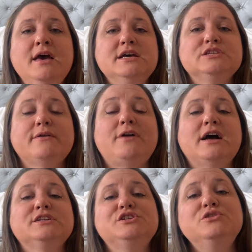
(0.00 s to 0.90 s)
So I've
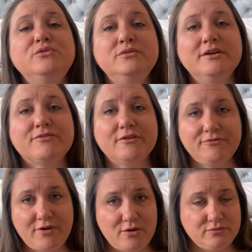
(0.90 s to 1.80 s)
got 2 different
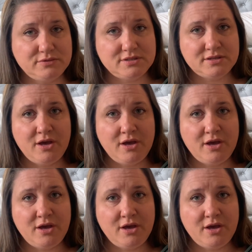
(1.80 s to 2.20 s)
phones